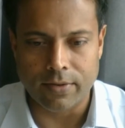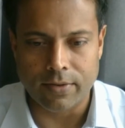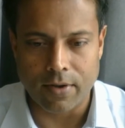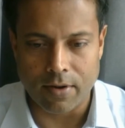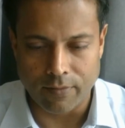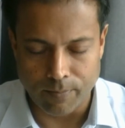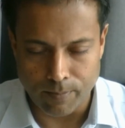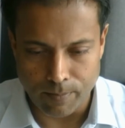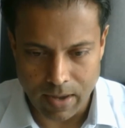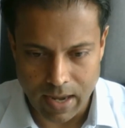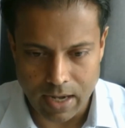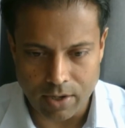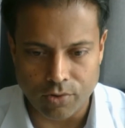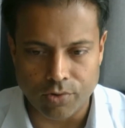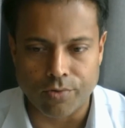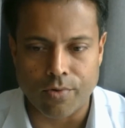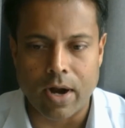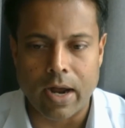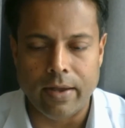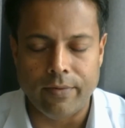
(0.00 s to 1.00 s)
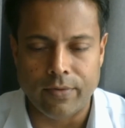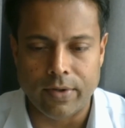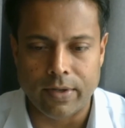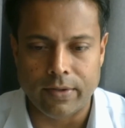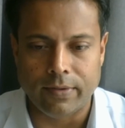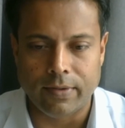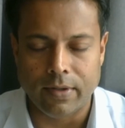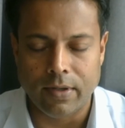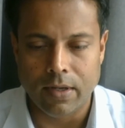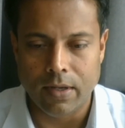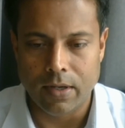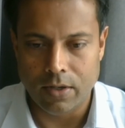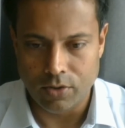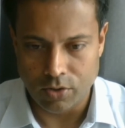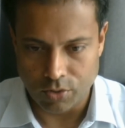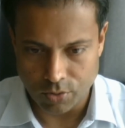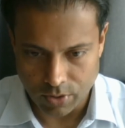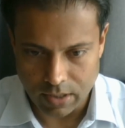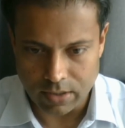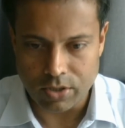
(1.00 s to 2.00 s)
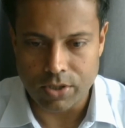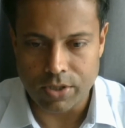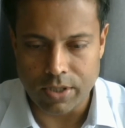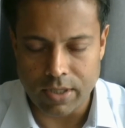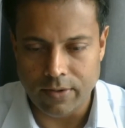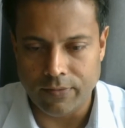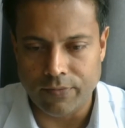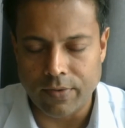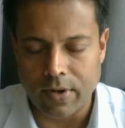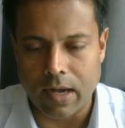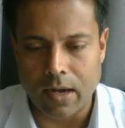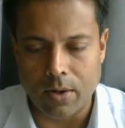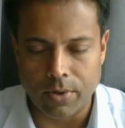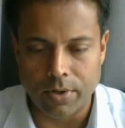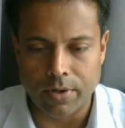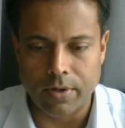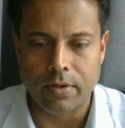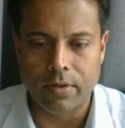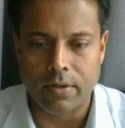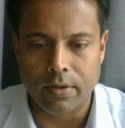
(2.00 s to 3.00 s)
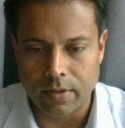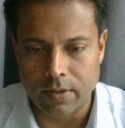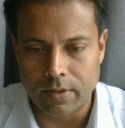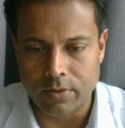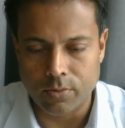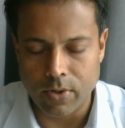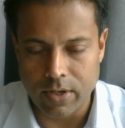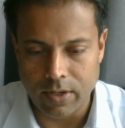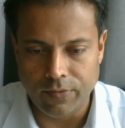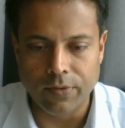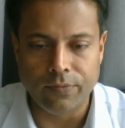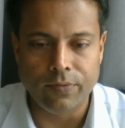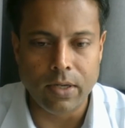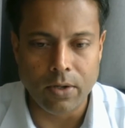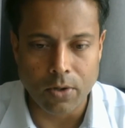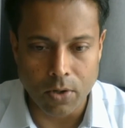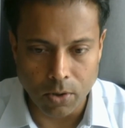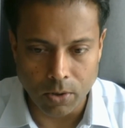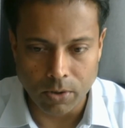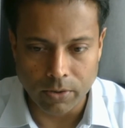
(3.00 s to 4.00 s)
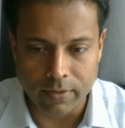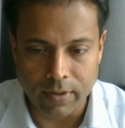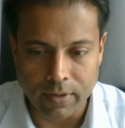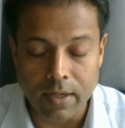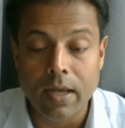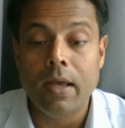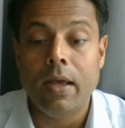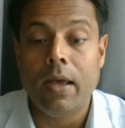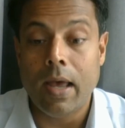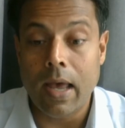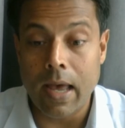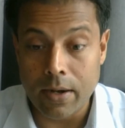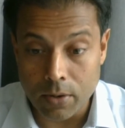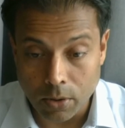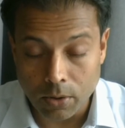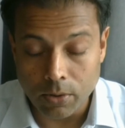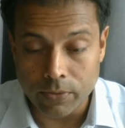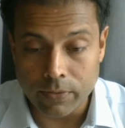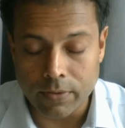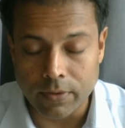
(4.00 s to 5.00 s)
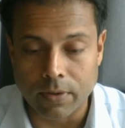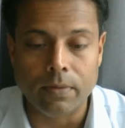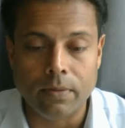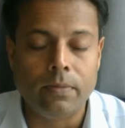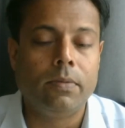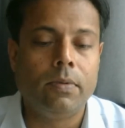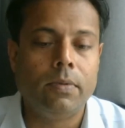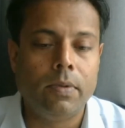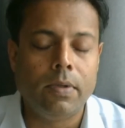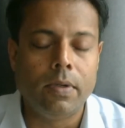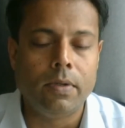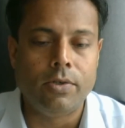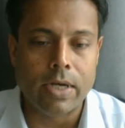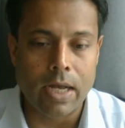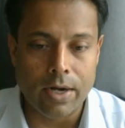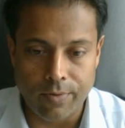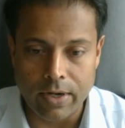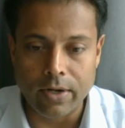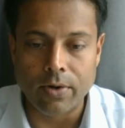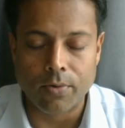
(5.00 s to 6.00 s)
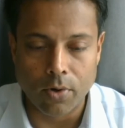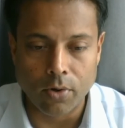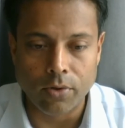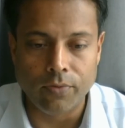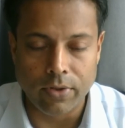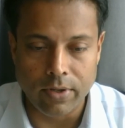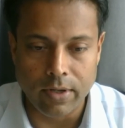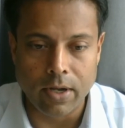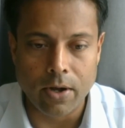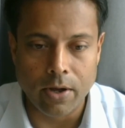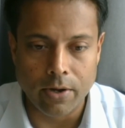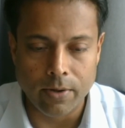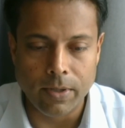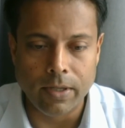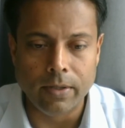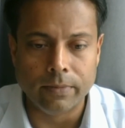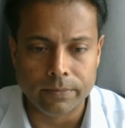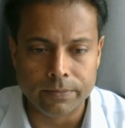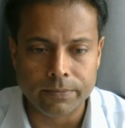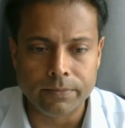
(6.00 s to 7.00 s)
sort of main drivers to achieve our 2050 goals and also generate growth for the economy.